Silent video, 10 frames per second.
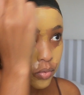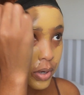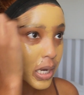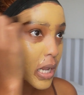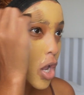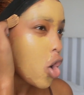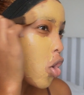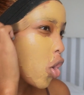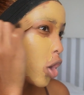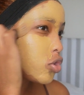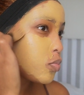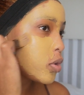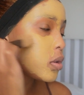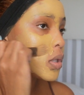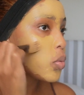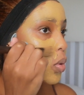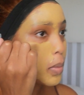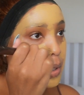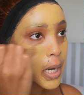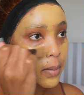really contribute to the
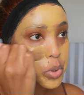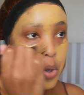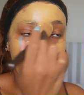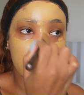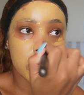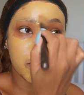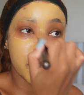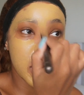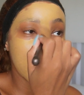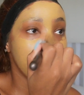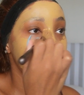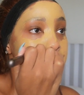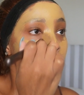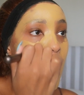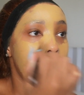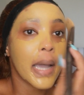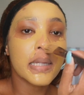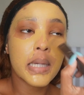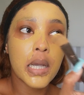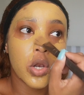woman that I'm trying to be. I
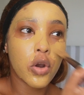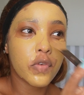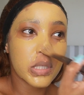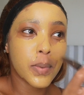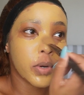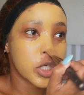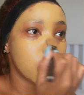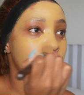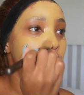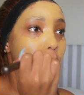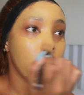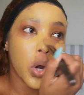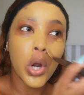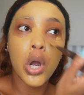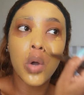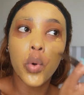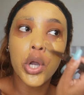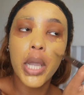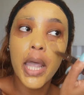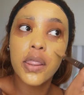take a lot of inspiration from her
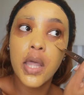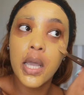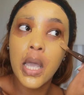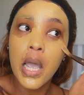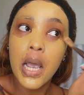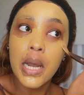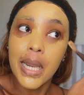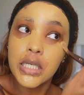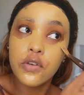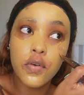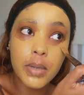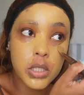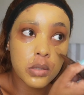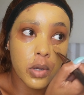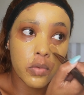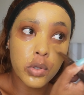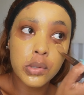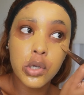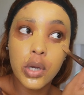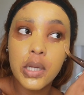work ethic. Like, for me, she's one of those
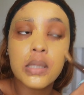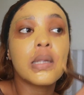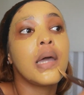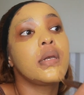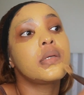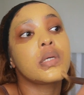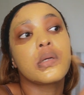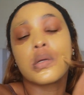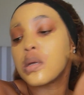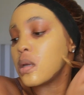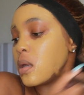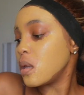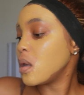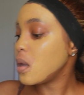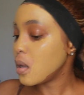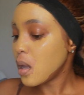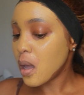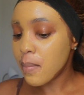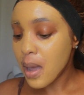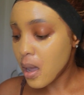girlies that
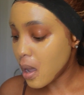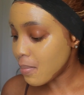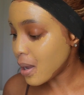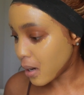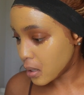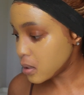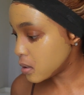right.